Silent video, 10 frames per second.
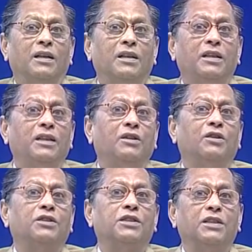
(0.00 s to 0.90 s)
He
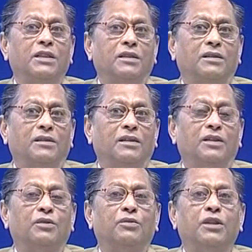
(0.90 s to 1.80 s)
or she in
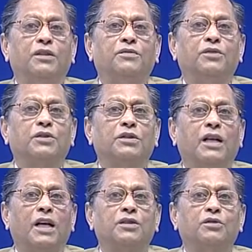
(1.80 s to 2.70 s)
the workforce
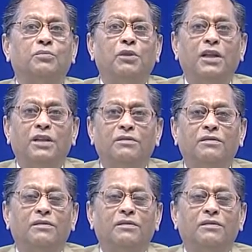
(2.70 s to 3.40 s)
has to believe